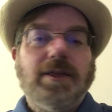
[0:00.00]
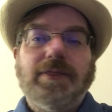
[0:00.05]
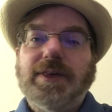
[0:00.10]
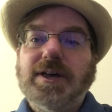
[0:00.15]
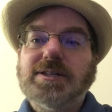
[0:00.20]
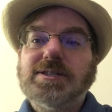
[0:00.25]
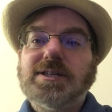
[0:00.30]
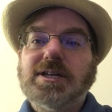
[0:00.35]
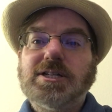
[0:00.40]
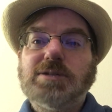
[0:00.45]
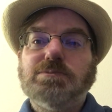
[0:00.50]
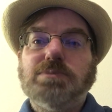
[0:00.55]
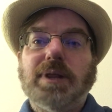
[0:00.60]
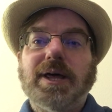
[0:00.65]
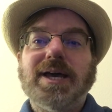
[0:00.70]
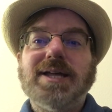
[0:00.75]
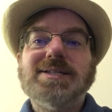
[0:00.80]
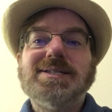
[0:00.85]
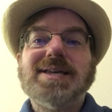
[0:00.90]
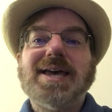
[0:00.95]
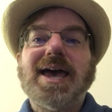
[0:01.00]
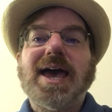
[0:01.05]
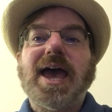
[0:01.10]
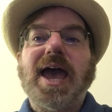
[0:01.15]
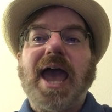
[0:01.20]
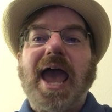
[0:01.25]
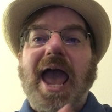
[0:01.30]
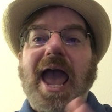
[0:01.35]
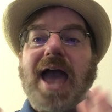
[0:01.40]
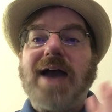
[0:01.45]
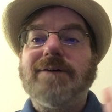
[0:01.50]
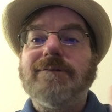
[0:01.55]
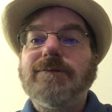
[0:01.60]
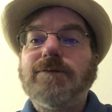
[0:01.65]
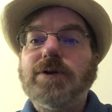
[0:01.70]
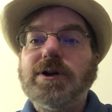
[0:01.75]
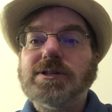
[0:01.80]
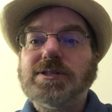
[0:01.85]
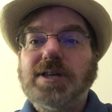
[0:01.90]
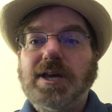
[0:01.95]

This explains every